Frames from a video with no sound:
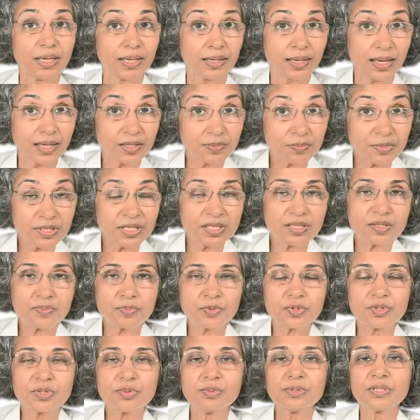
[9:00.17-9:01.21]
as much as
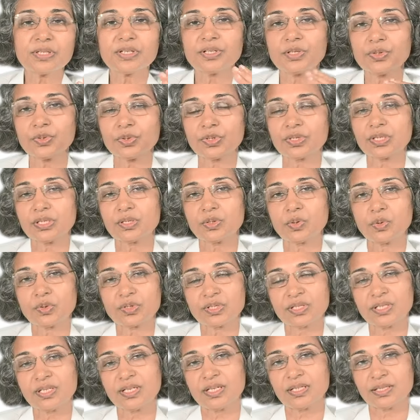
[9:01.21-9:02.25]
possible reduce the
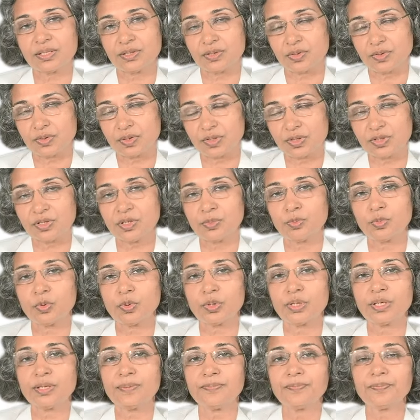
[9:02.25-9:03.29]
toxin entering the
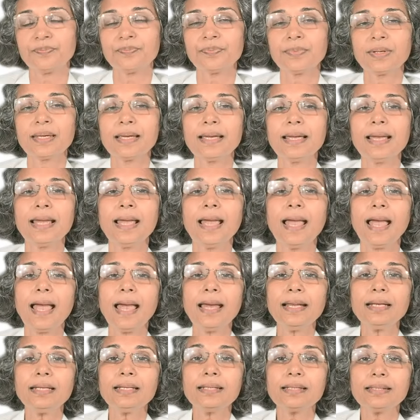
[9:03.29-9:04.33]
body,
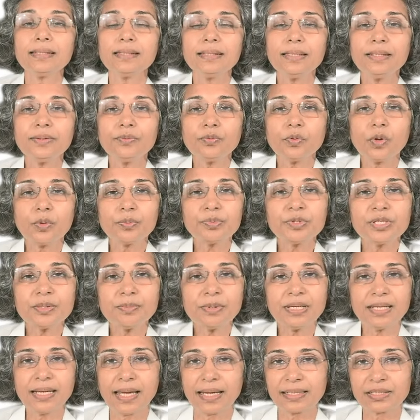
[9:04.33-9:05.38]
and give
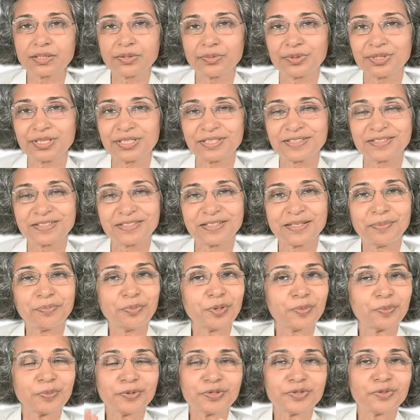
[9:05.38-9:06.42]
optimal activities. The
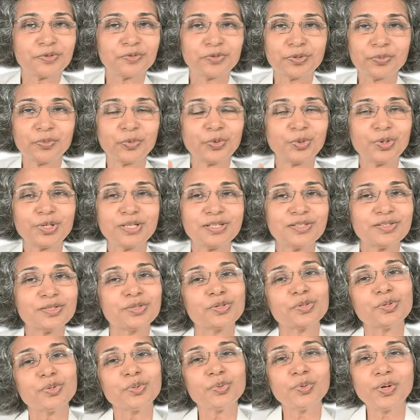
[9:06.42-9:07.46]
purpose of the body is
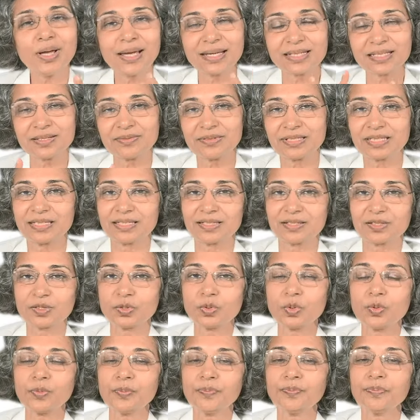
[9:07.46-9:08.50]
to do activities.
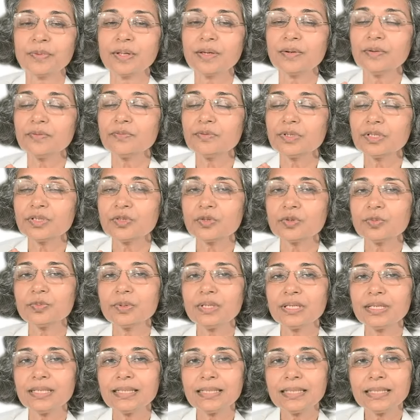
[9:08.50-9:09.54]
So, we should
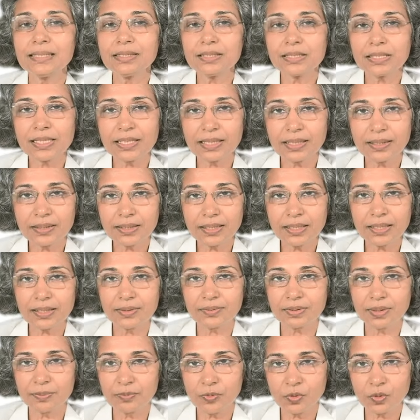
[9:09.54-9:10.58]
be,
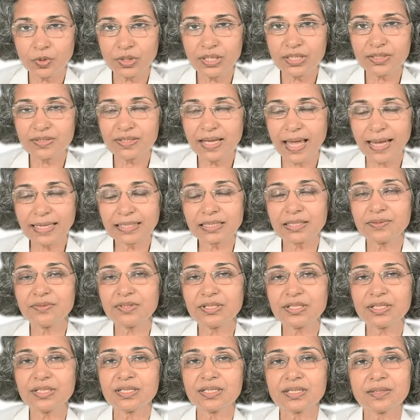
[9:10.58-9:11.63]
the body's
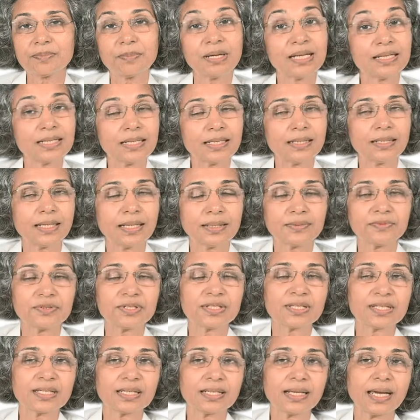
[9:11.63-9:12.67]
activities, mental and
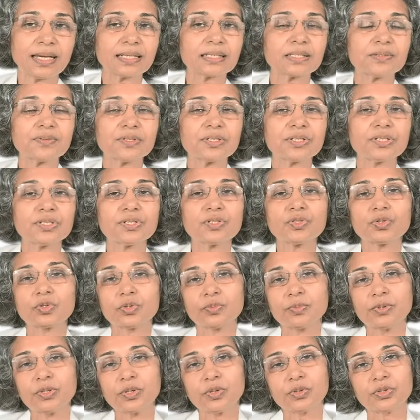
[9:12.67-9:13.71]
physical activities
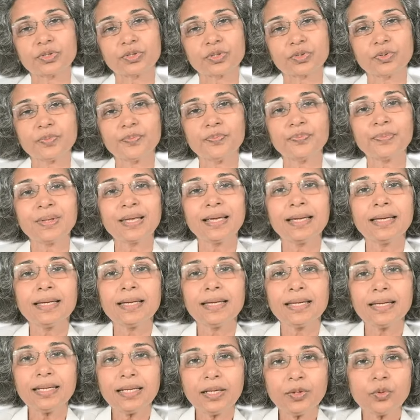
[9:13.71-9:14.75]
should be also
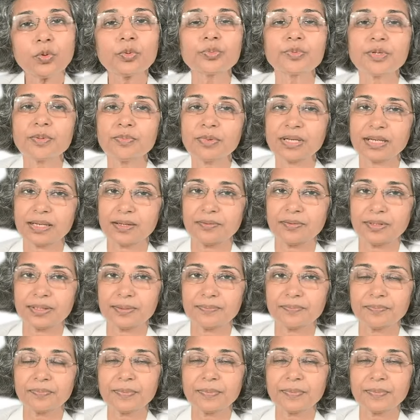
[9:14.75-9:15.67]
in an optimal level.